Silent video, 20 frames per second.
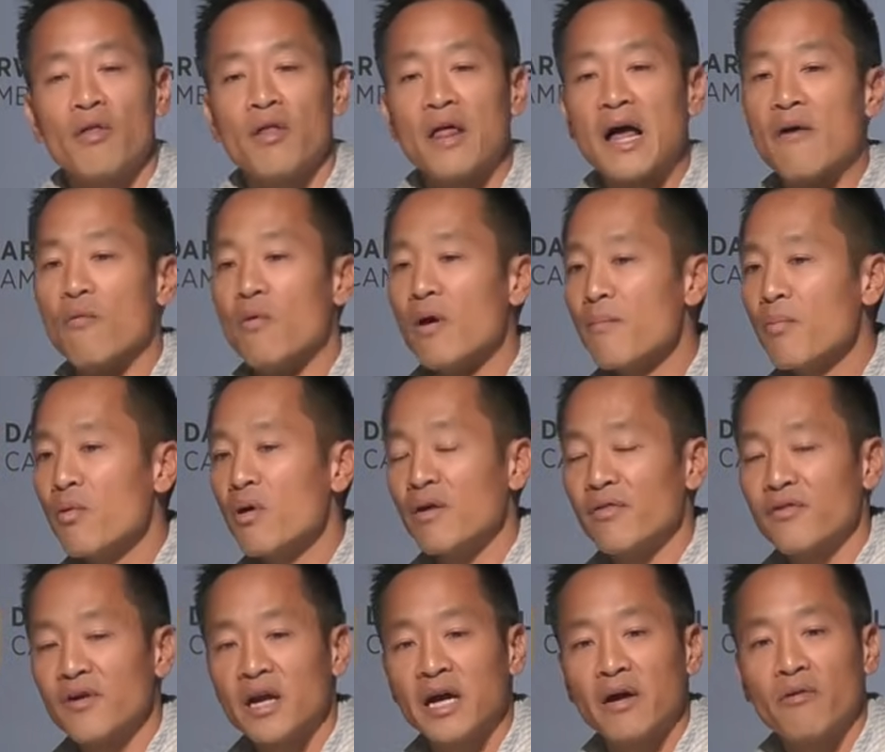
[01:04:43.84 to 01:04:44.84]
at one point,
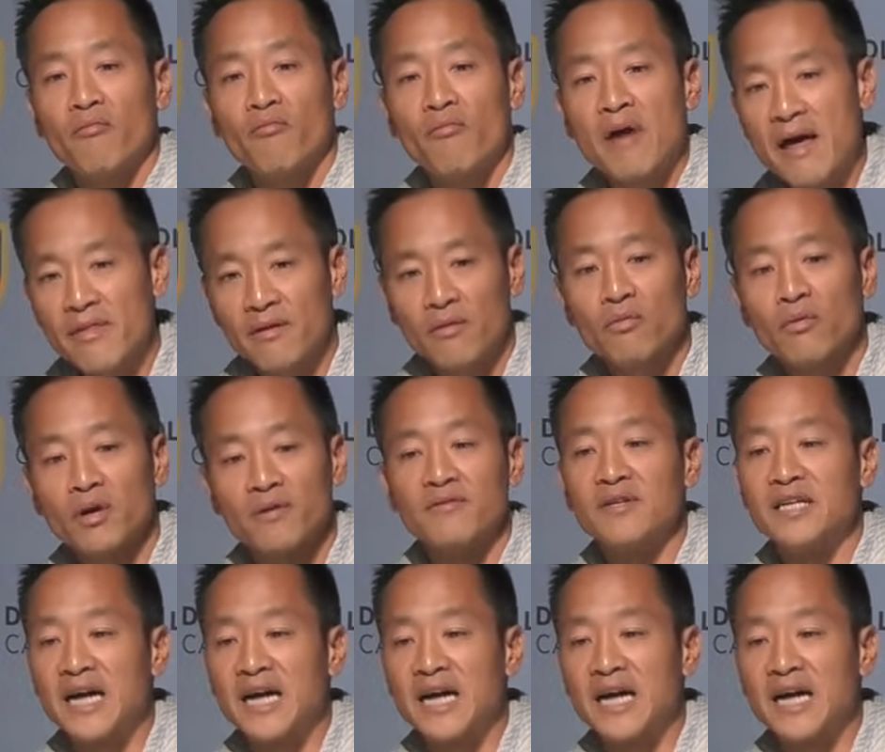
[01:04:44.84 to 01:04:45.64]
thought I rather would have